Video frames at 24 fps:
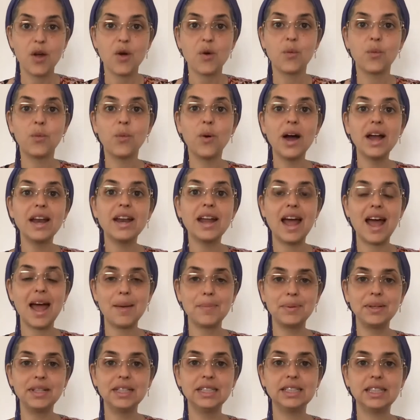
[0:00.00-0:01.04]
What
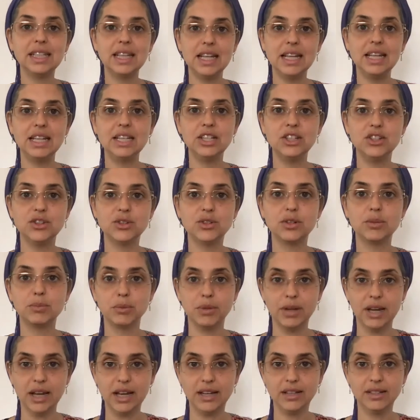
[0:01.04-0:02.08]
happens in your
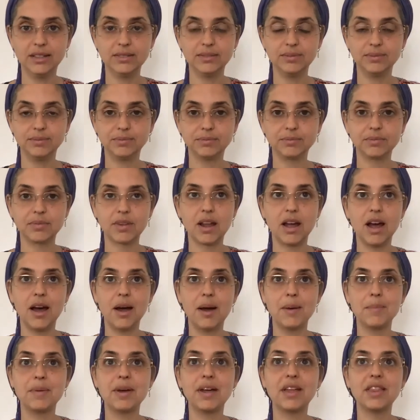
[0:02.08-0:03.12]
brain?
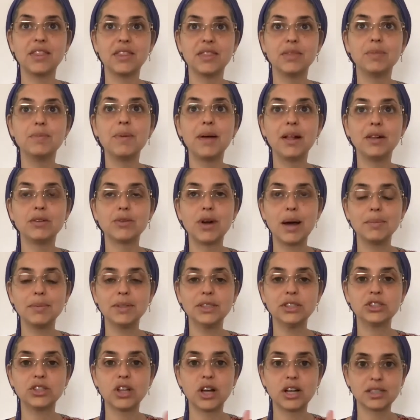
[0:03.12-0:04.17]
Mel
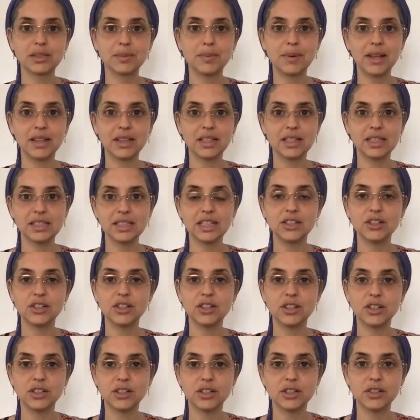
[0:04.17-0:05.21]
Robbins talks about this in
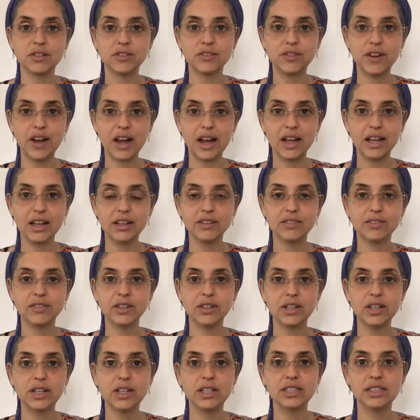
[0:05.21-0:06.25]
her
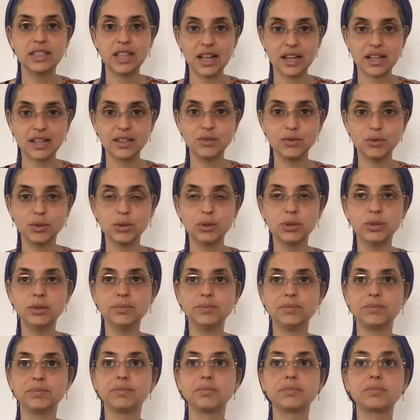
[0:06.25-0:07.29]
5-second
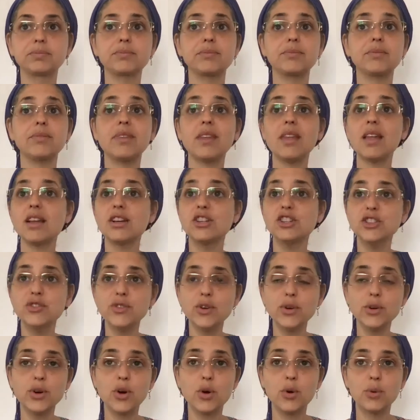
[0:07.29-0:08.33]
rule. She
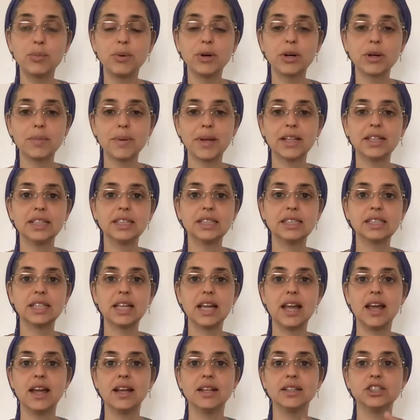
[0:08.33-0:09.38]
wrote a whole book about this,
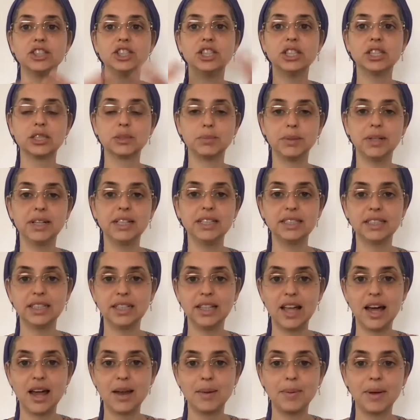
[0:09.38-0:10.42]
and she explains a
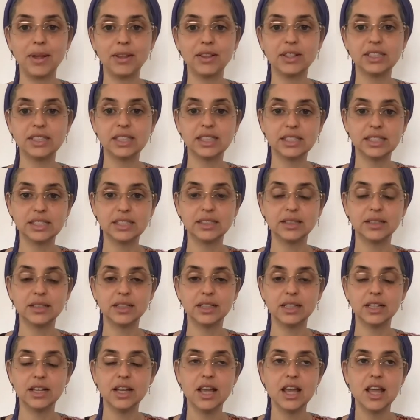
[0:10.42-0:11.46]
lot about the system,
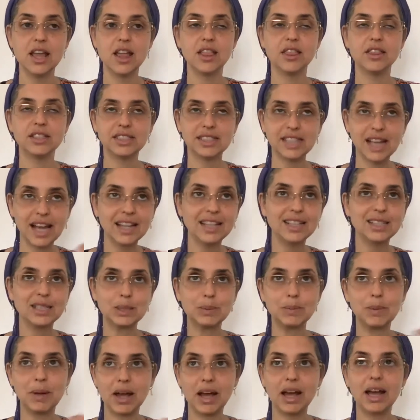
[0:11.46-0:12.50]
the science
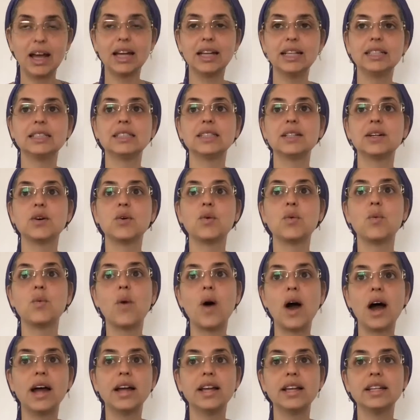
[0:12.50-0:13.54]
behind
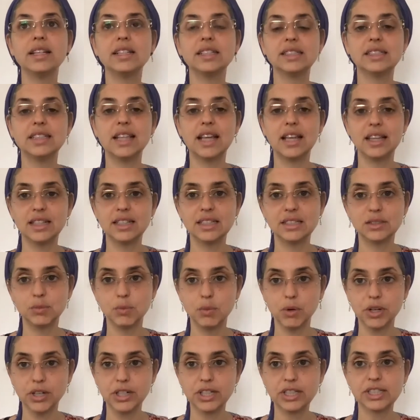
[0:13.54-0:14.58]
why it is that this
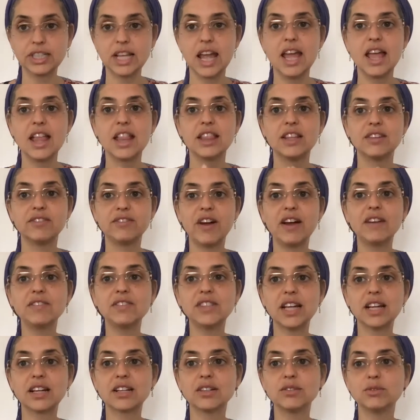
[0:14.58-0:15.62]
works. The
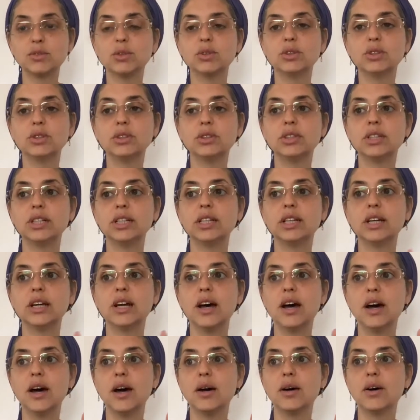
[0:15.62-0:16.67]
5-second rule,
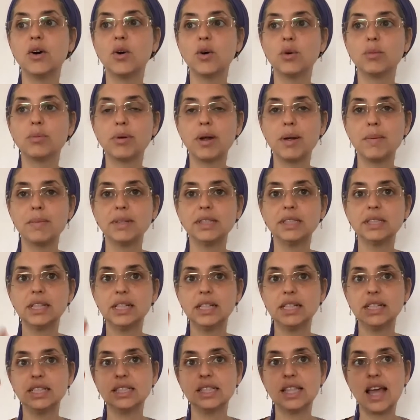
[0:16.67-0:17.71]
whole premise
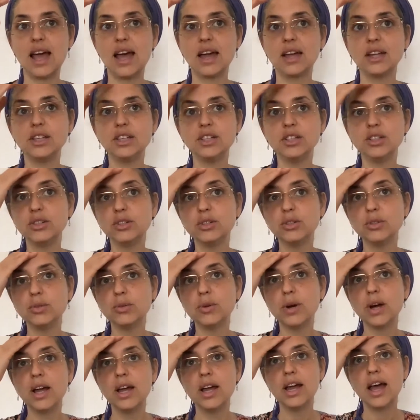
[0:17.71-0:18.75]
is that
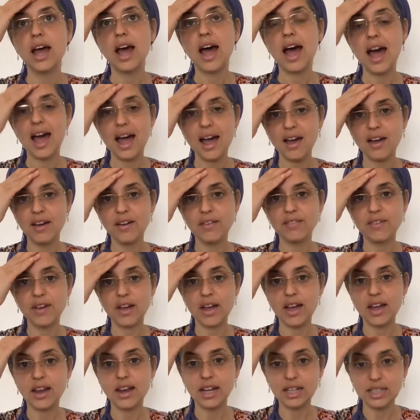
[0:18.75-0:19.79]
you have
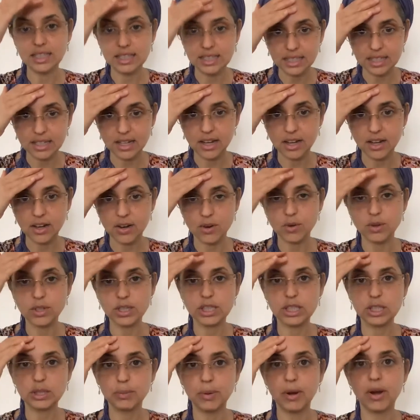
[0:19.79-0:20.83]
an idea or a
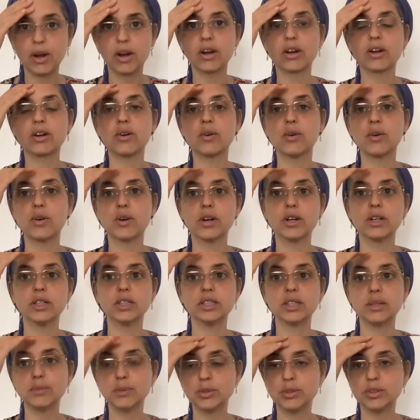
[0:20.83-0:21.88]
spark or
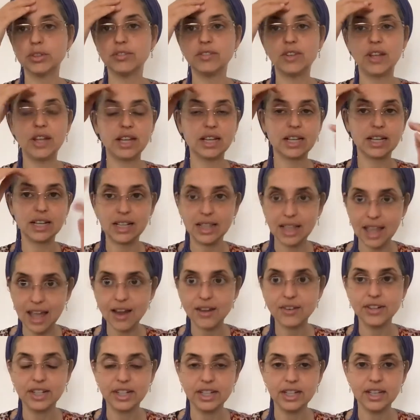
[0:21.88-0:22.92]
some sort of like
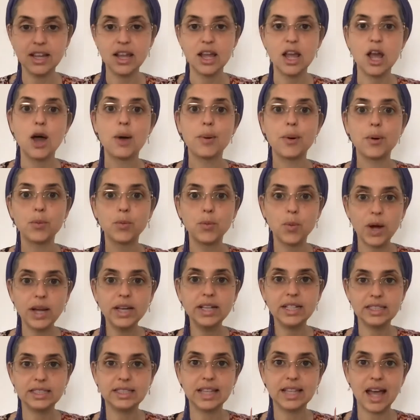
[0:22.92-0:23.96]
clarity of what
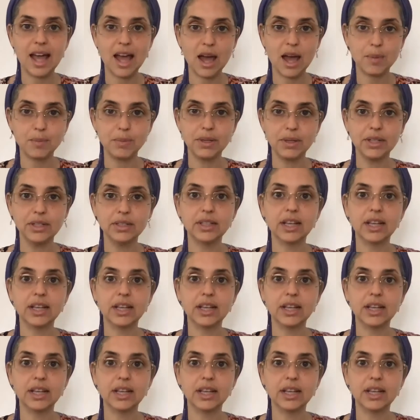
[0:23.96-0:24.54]
needs to happen.